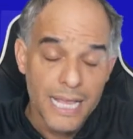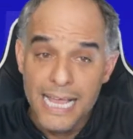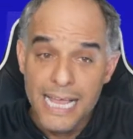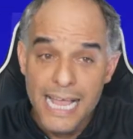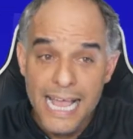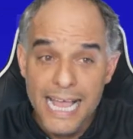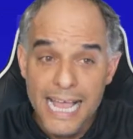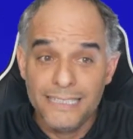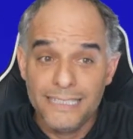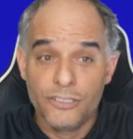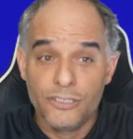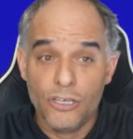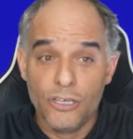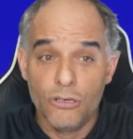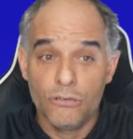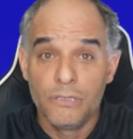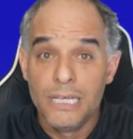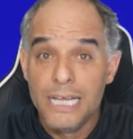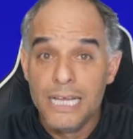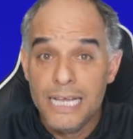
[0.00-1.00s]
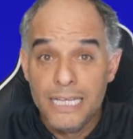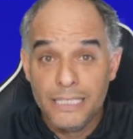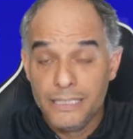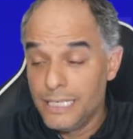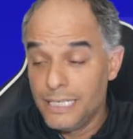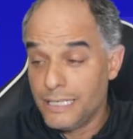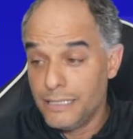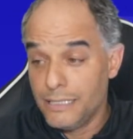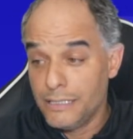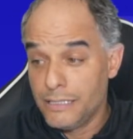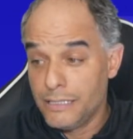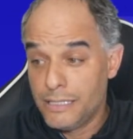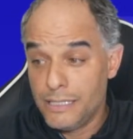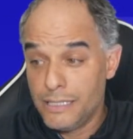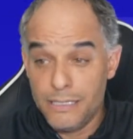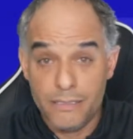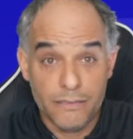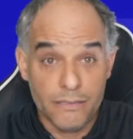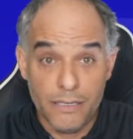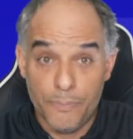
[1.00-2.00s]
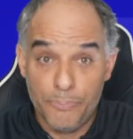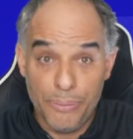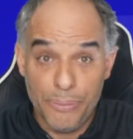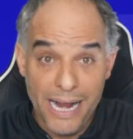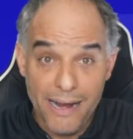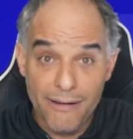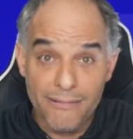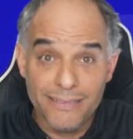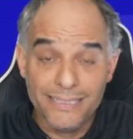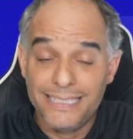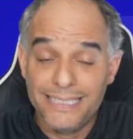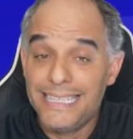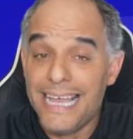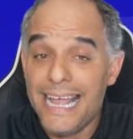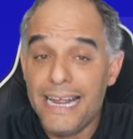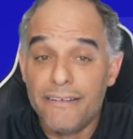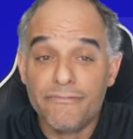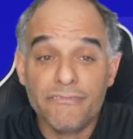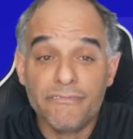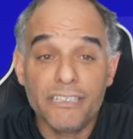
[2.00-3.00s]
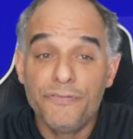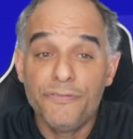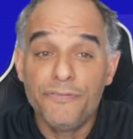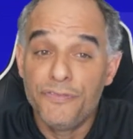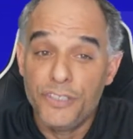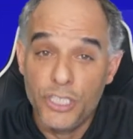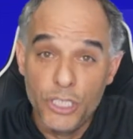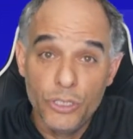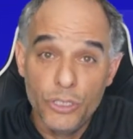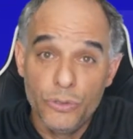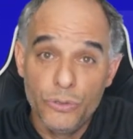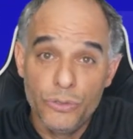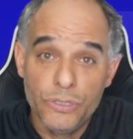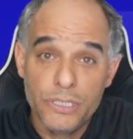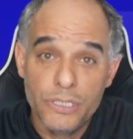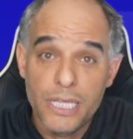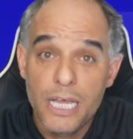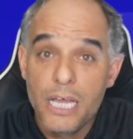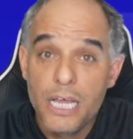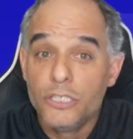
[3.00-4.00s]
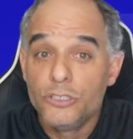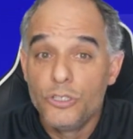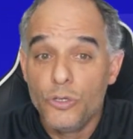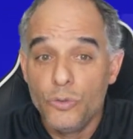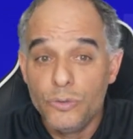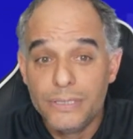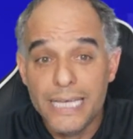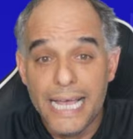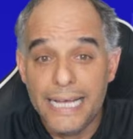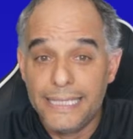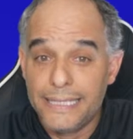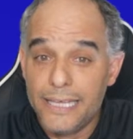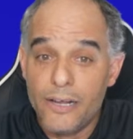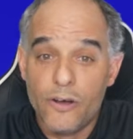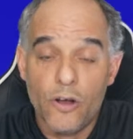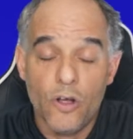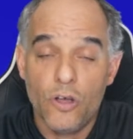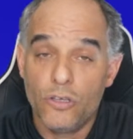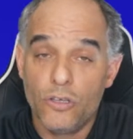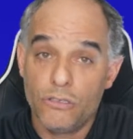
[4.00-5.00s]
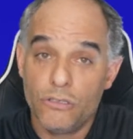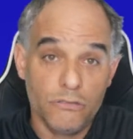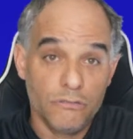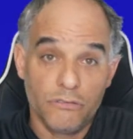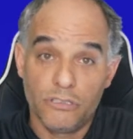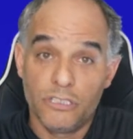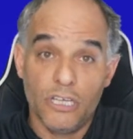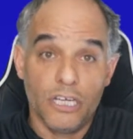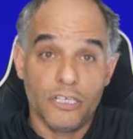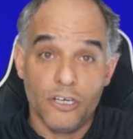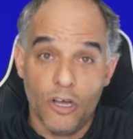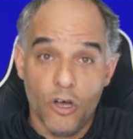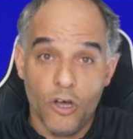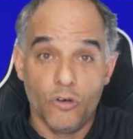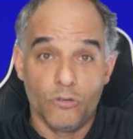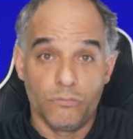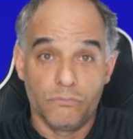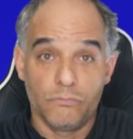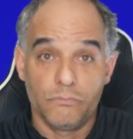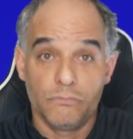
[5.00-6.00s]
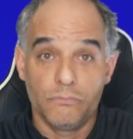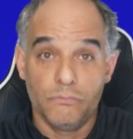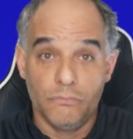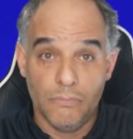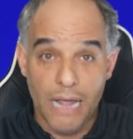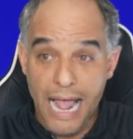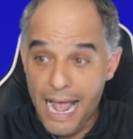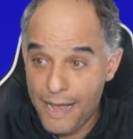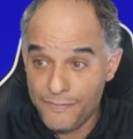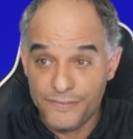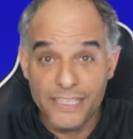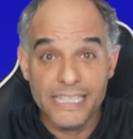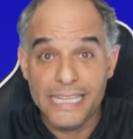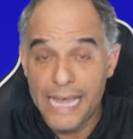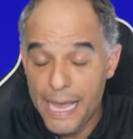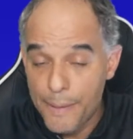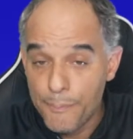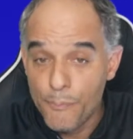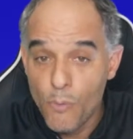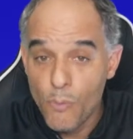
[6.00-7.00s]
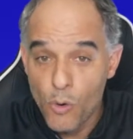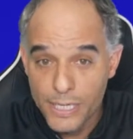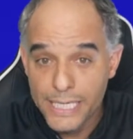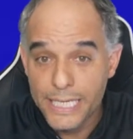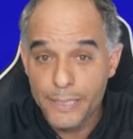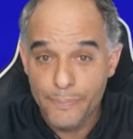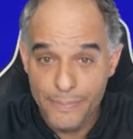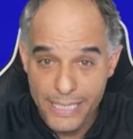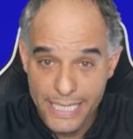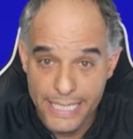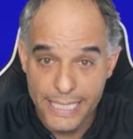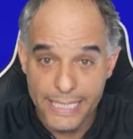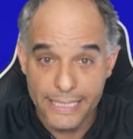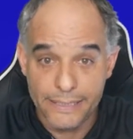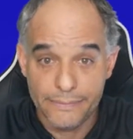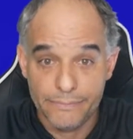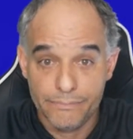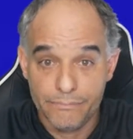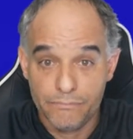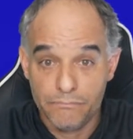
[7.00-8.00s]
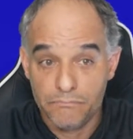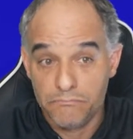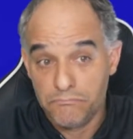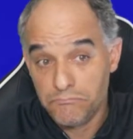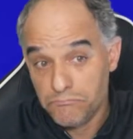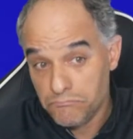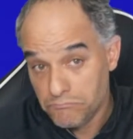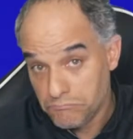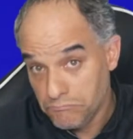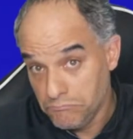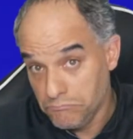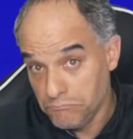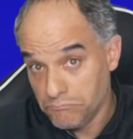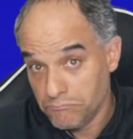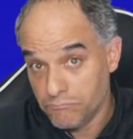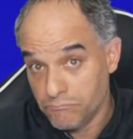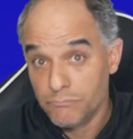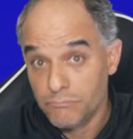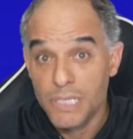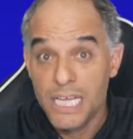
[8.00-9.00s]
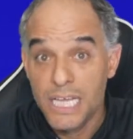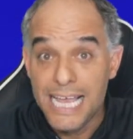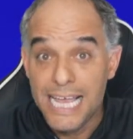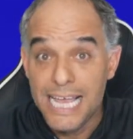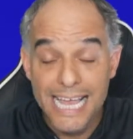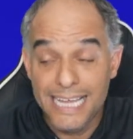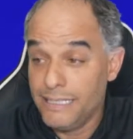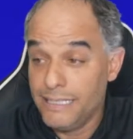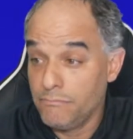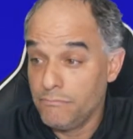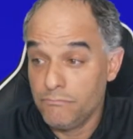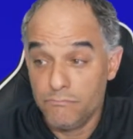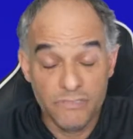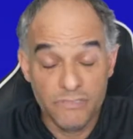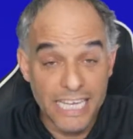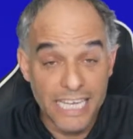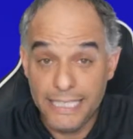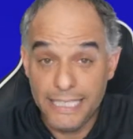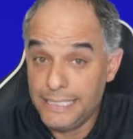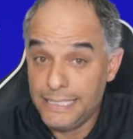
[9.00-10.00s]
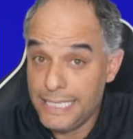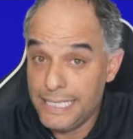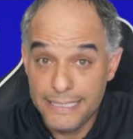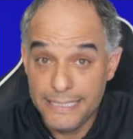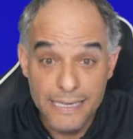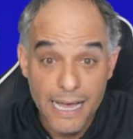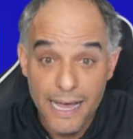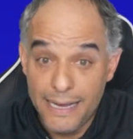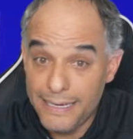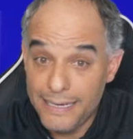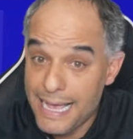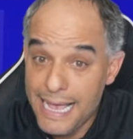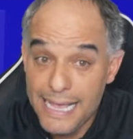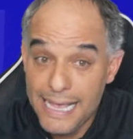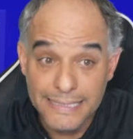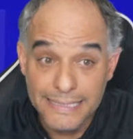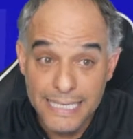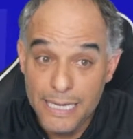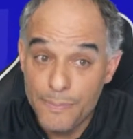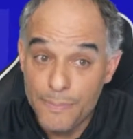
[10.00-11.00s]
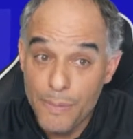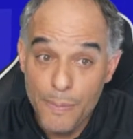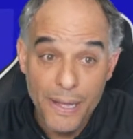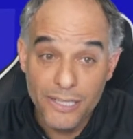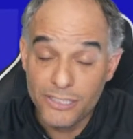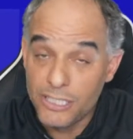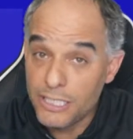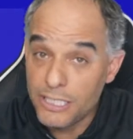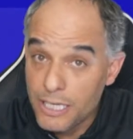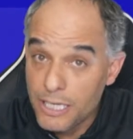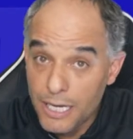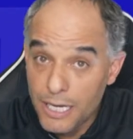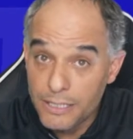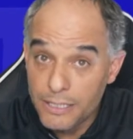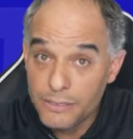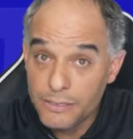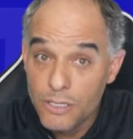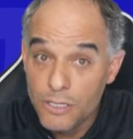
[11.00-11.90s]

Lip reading: And so the parents, they refused to take their son home after that morning meeting. And they did not ask him about the gun